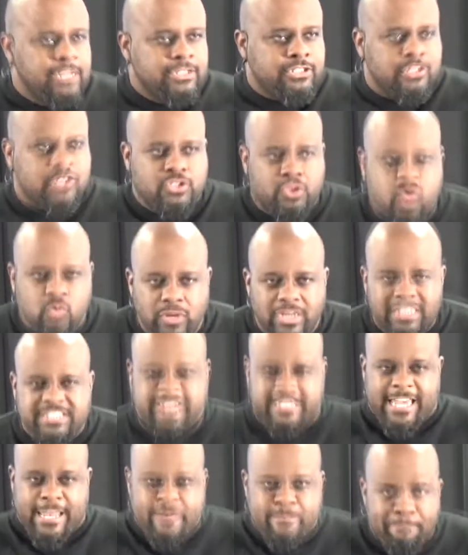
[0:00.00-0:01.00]
to twist
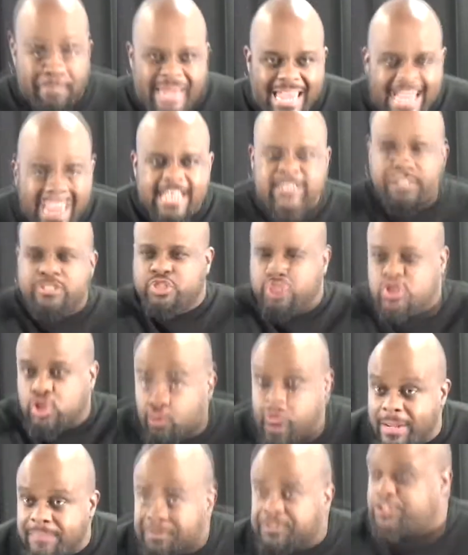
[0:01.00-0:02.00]
and bend
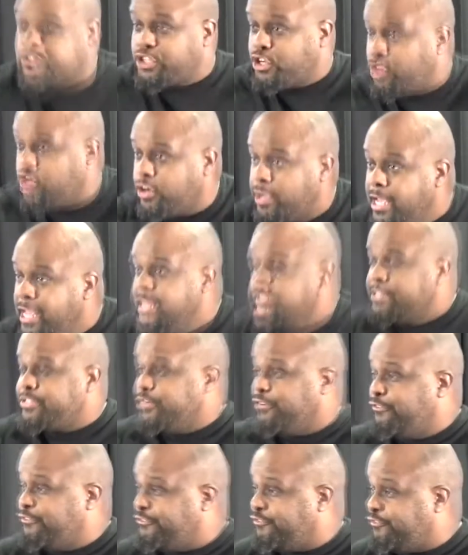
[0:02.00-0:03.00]
scripture to